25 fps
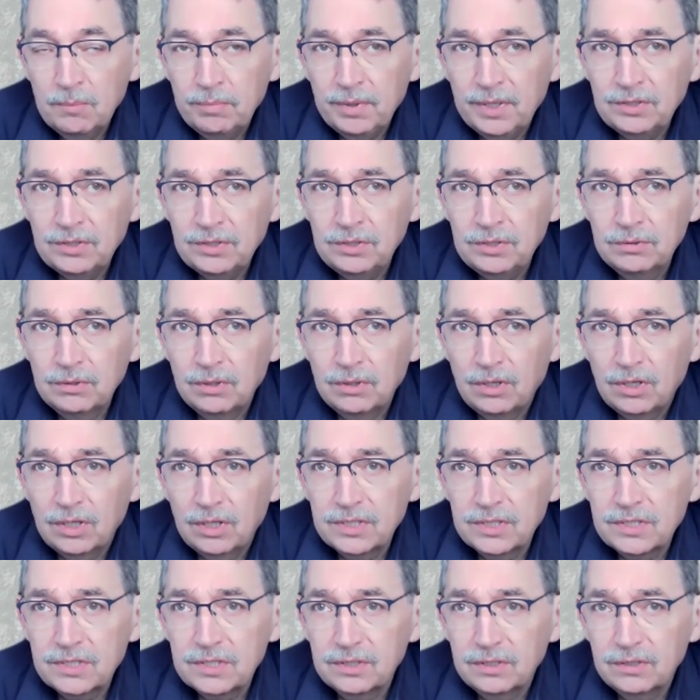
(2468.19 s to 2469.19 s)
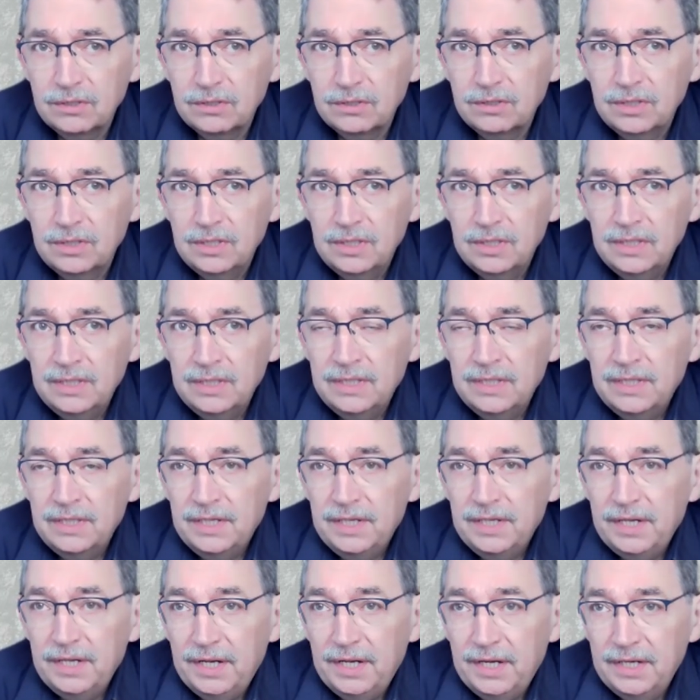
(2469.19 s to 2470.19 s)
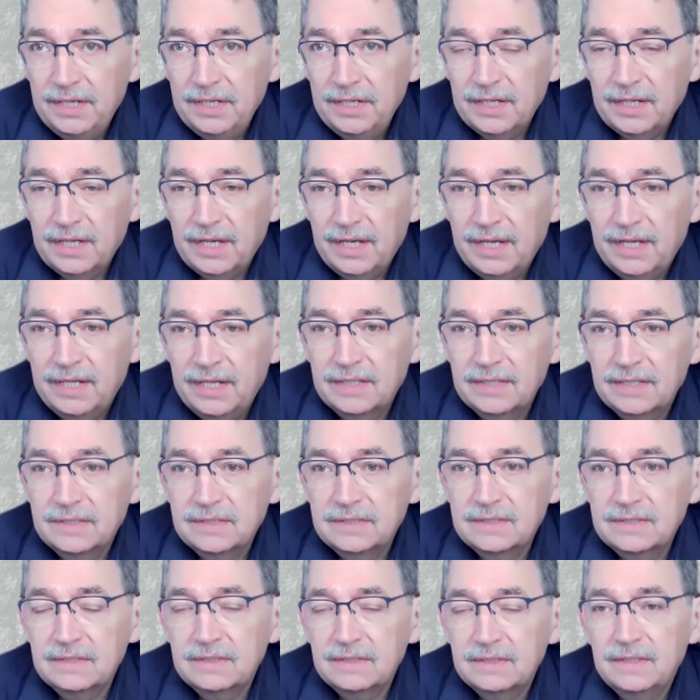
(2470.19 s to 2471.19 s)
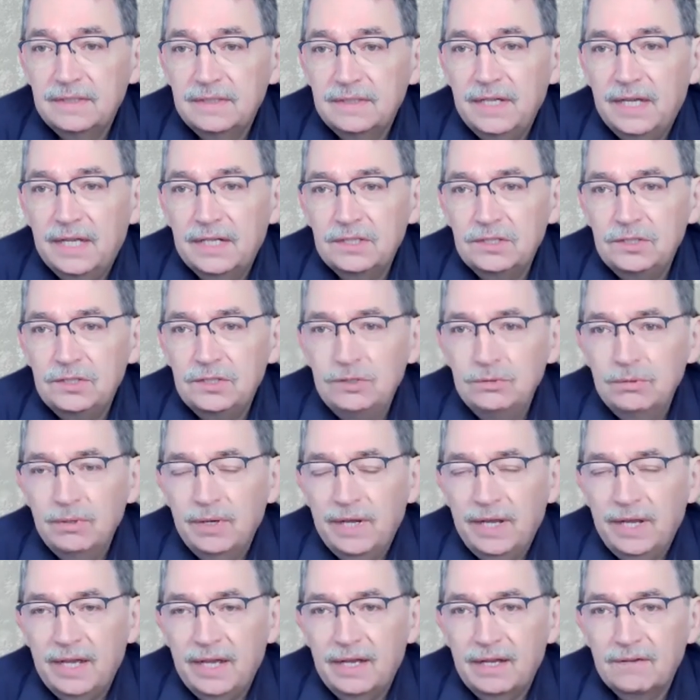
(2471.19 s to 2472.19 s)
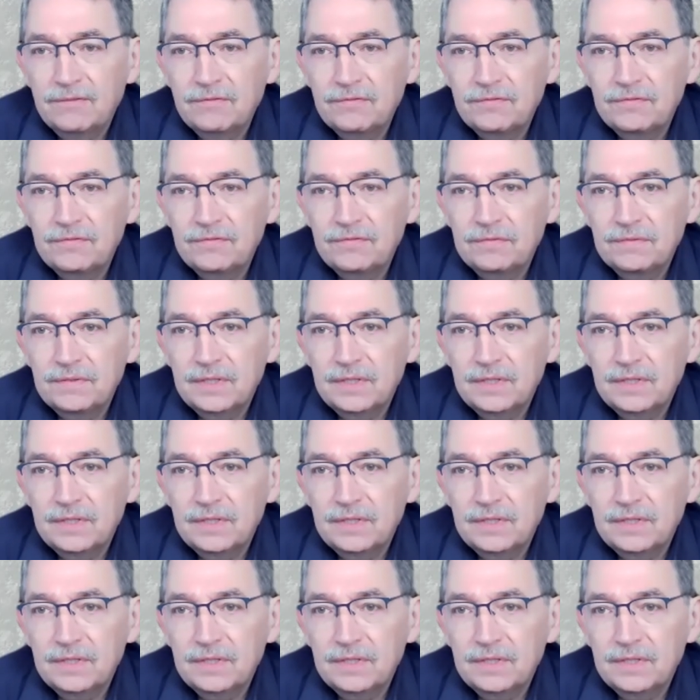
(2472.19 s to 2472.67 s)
but you also indicated that you have